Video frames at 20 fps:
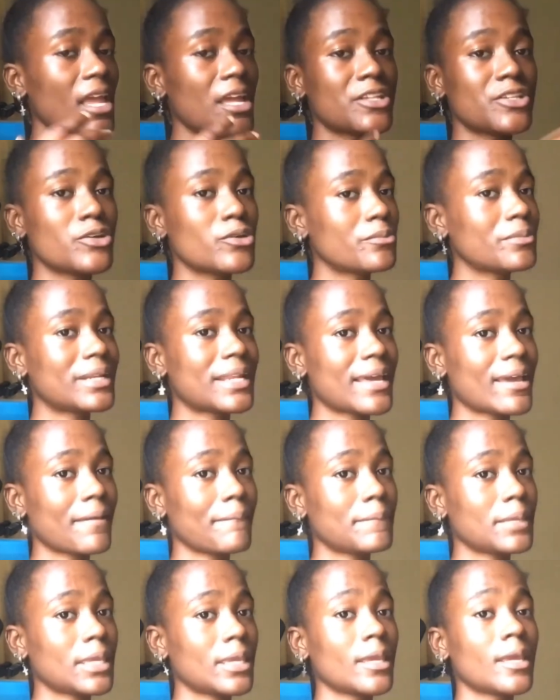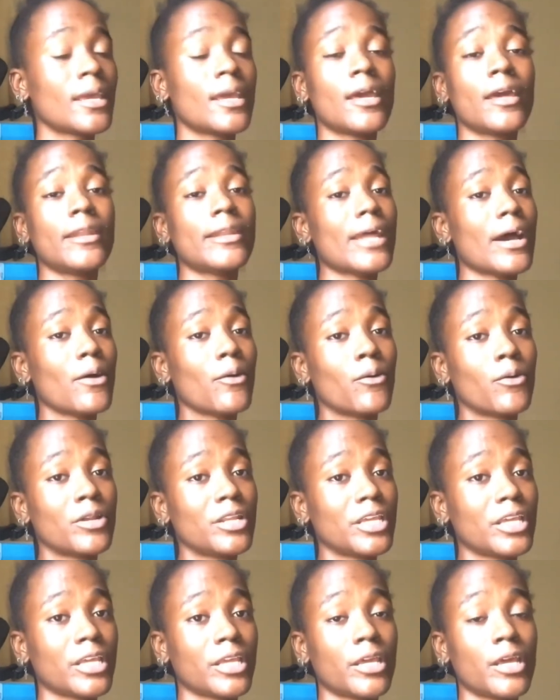Don't be like me that
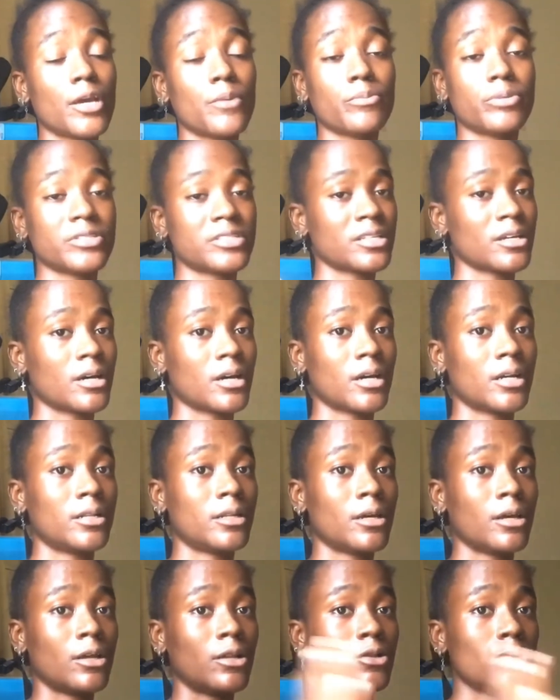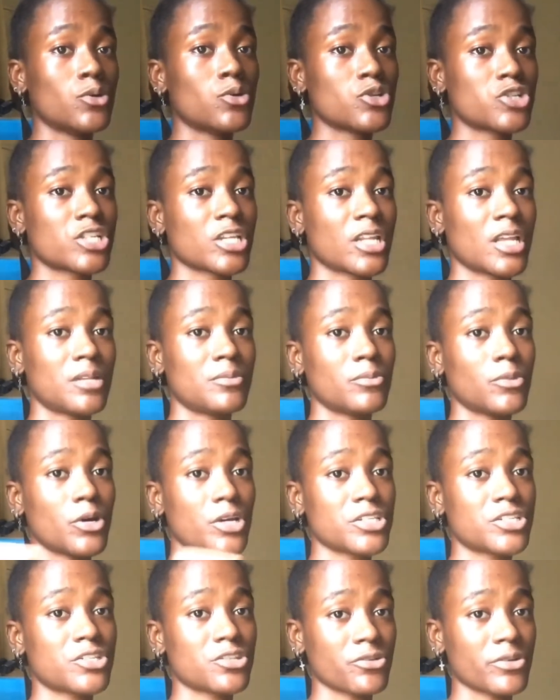only put on lotion and
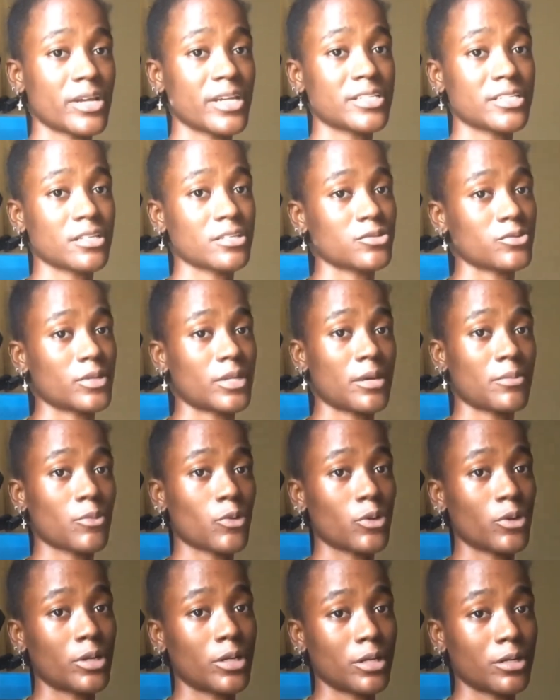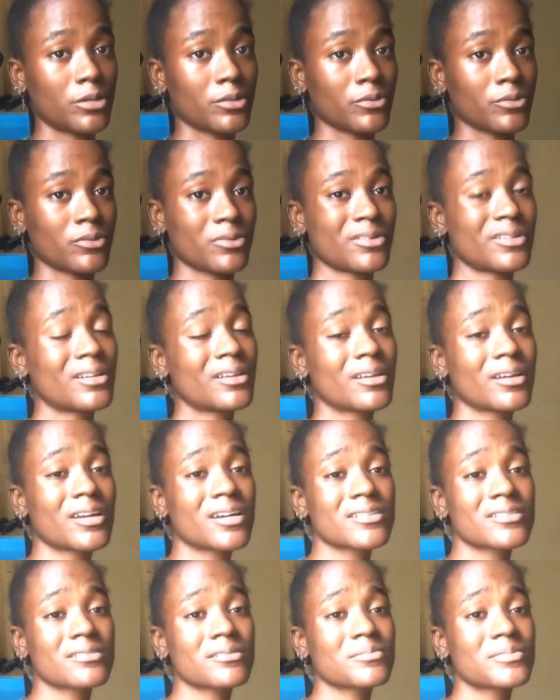moisturizers when I'm going on the road,
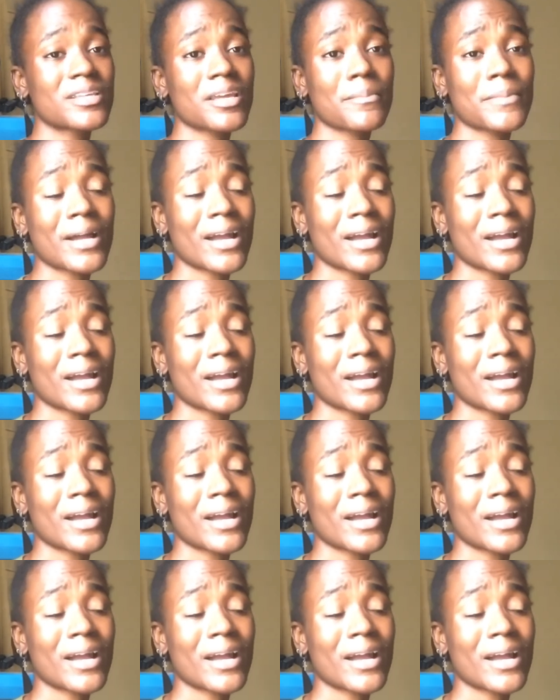because sometimes I